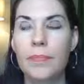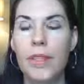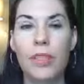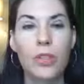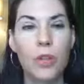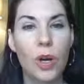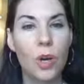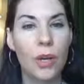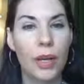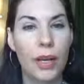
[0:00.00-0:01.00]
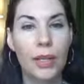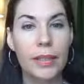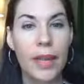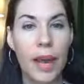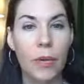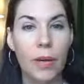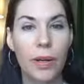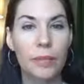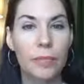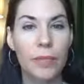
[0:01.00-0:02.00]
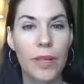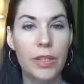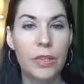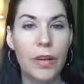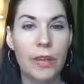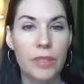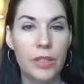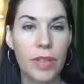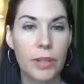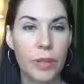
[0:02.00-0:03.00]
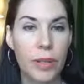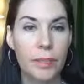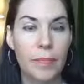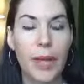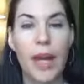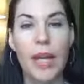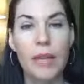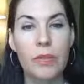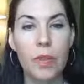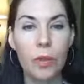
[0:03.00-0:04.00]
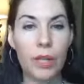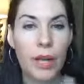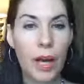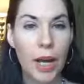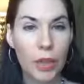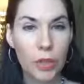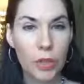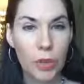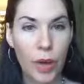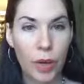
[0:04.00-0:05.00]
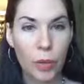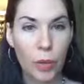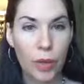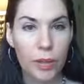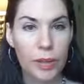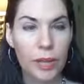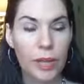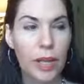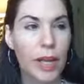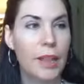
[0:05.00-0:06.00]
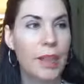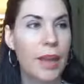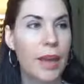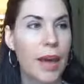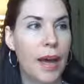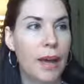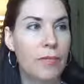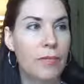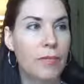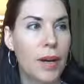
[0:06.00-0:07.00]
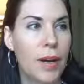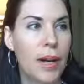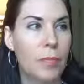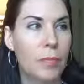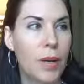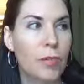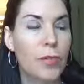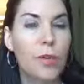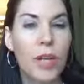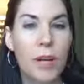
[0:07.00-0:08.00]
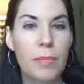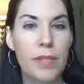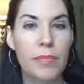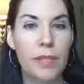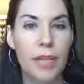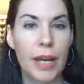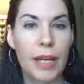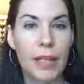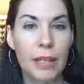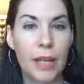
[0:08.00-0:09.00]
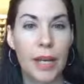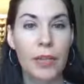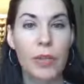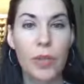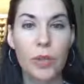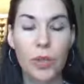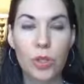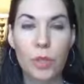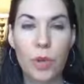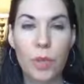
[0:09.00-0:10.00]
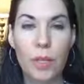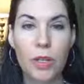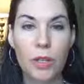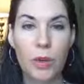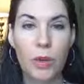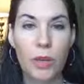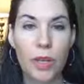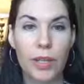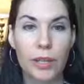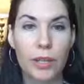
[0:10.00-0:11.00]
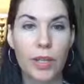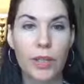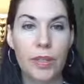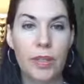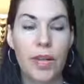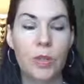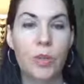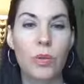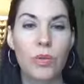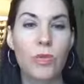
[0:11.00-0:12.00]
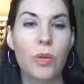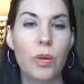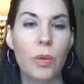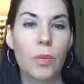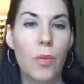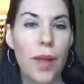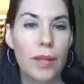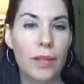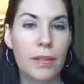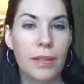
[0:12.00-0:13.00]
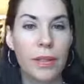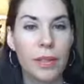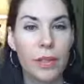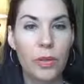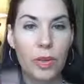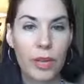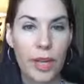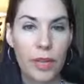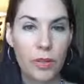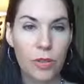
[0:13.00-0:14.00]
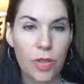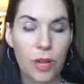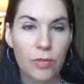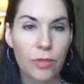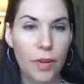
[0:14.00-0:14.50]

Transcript: just go like on the hour and you don't have to schedule it. If you go to the other 2 airports, they have a few times every day. So you just want to make sure that you look at the schedules for when you can get yourself